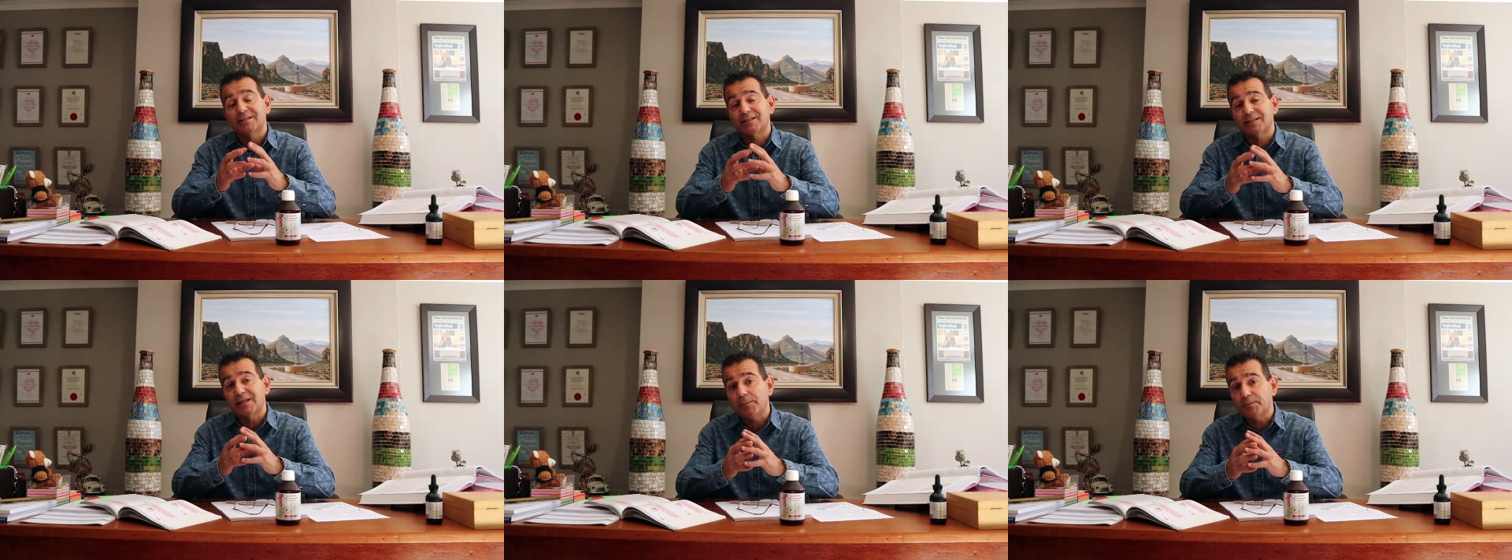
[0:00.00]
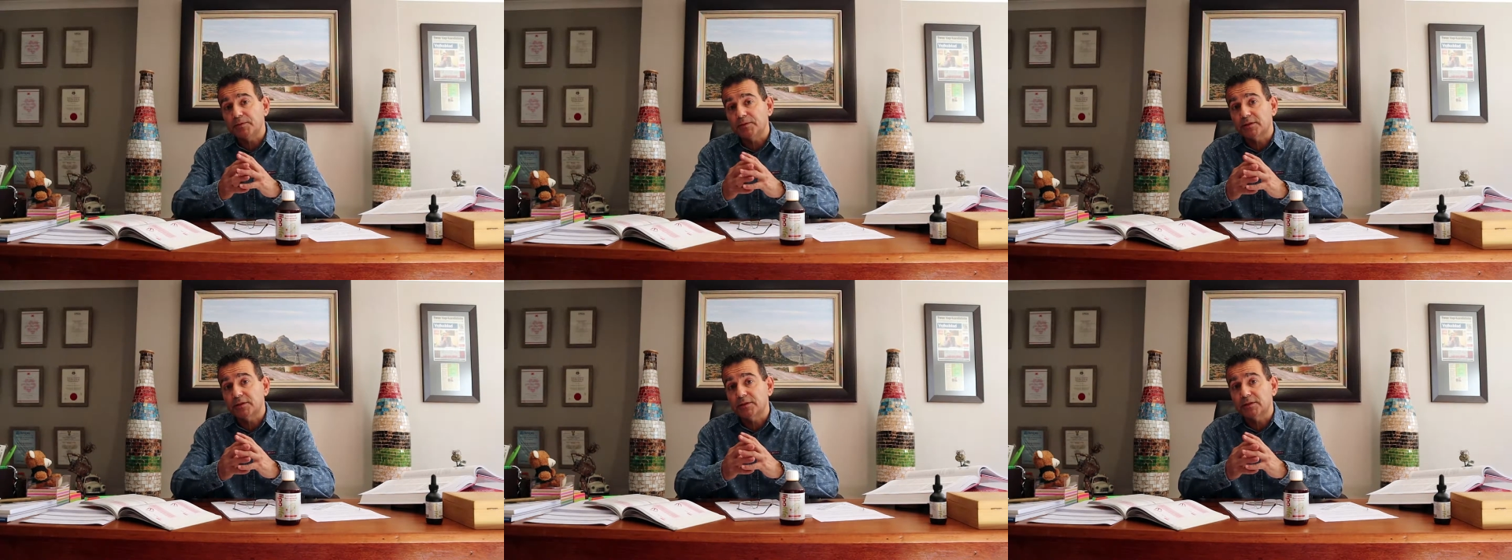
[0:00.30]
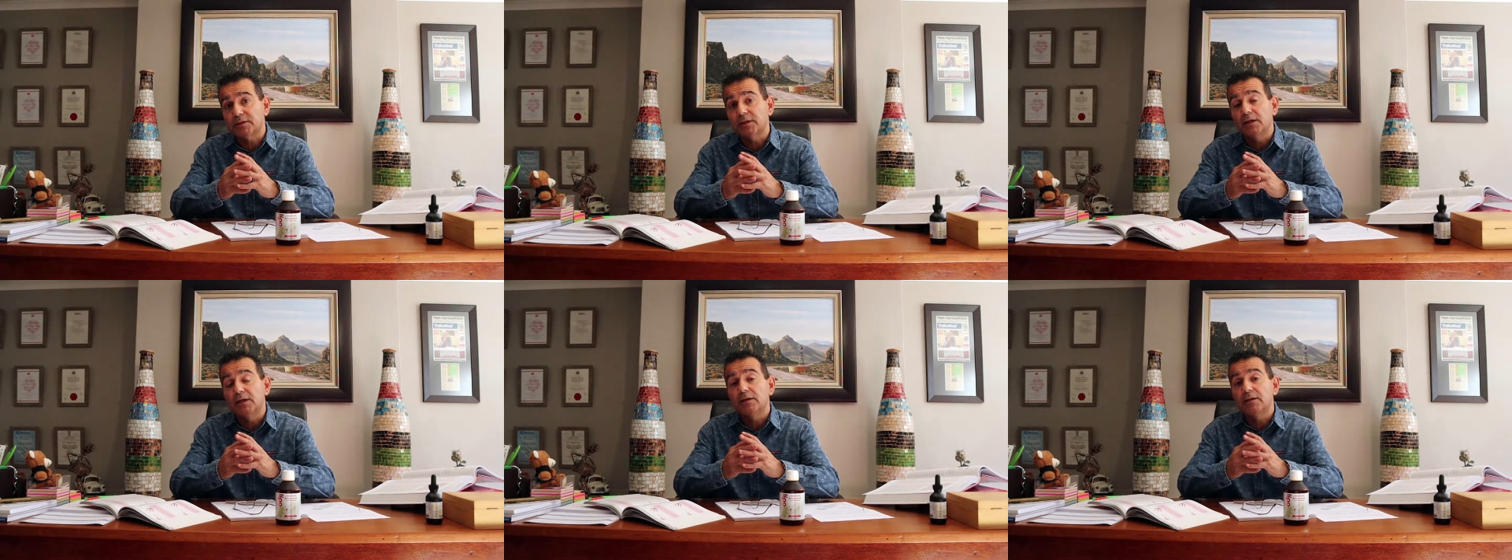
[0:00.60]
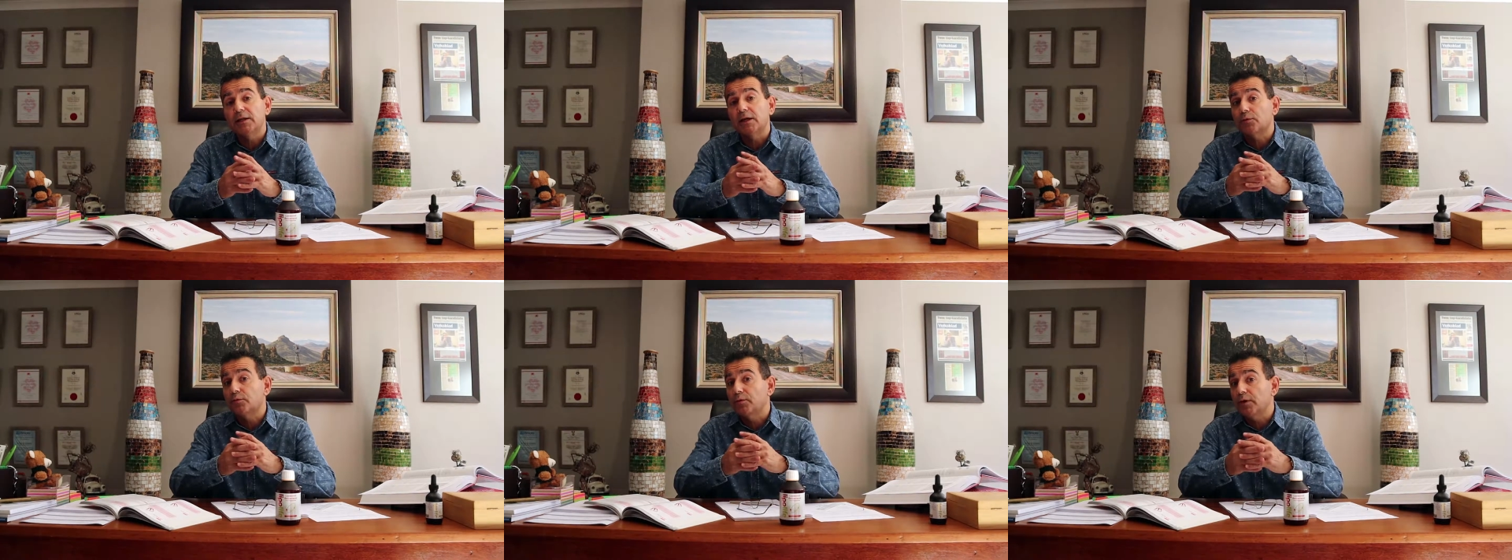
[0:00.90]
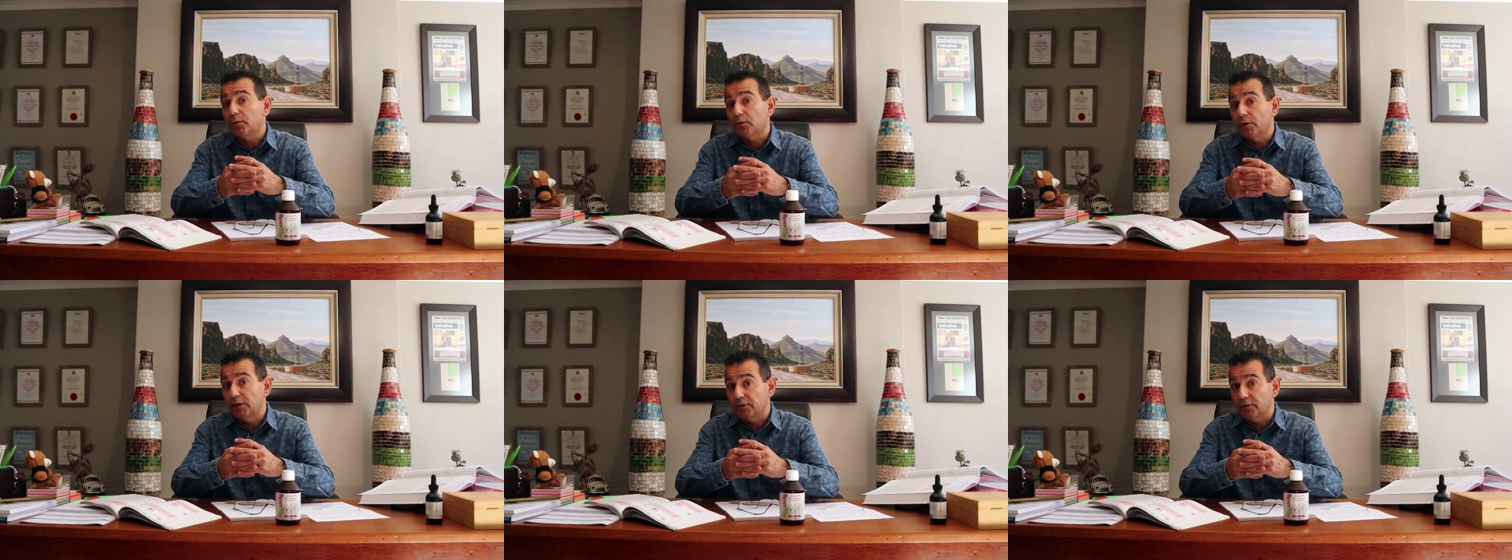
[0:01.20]
substance that
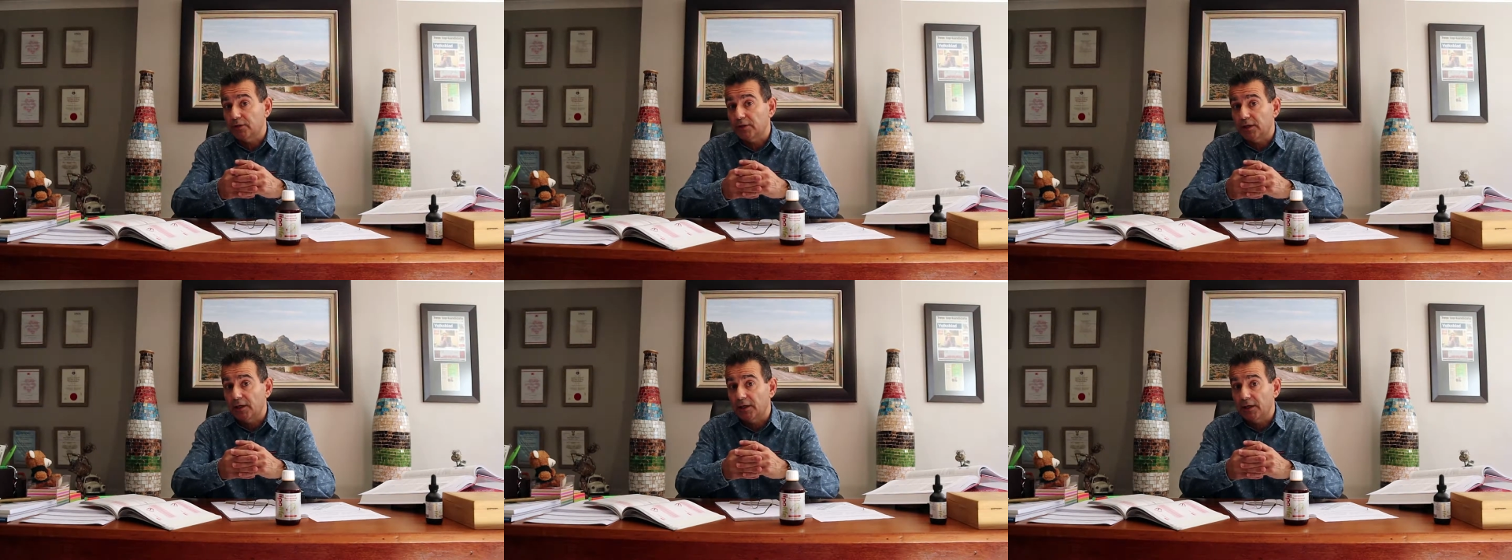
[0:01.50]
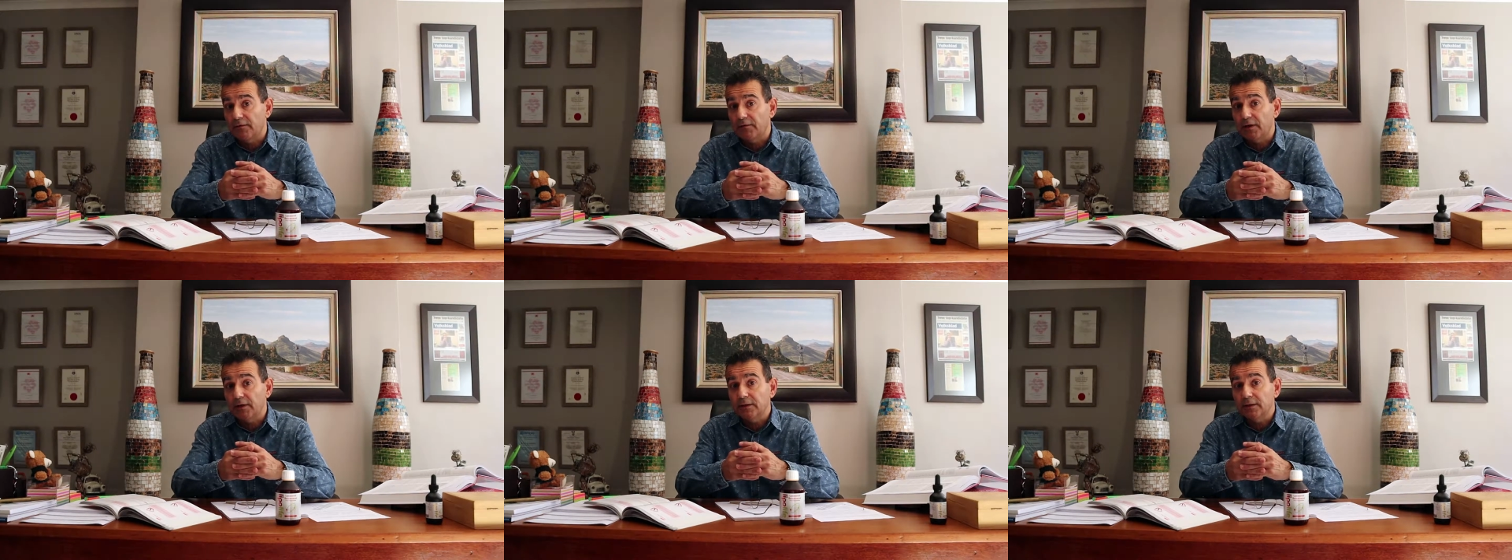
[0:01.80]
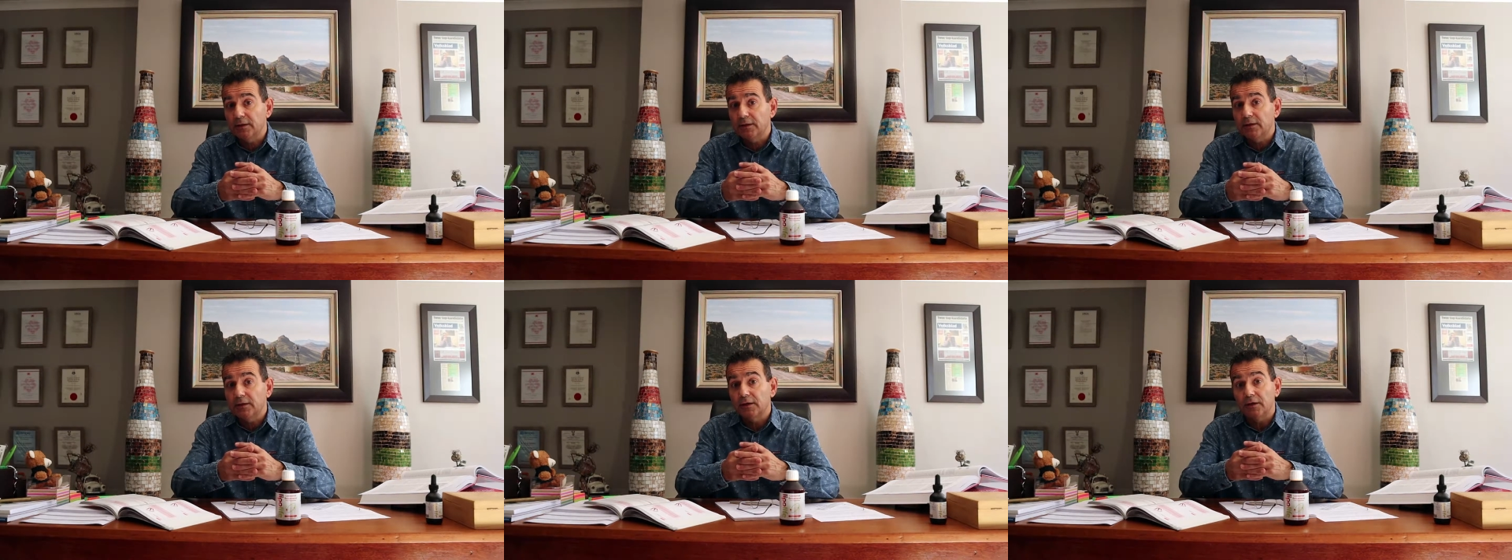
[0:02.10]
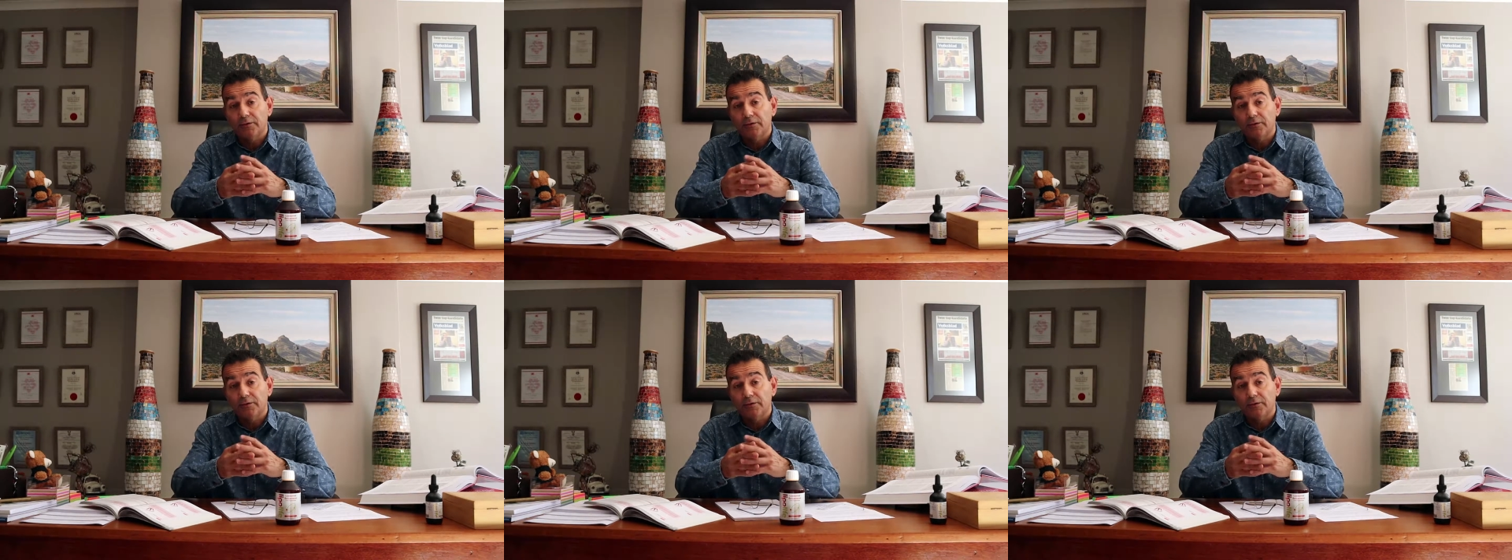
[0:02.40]
we want to deliver,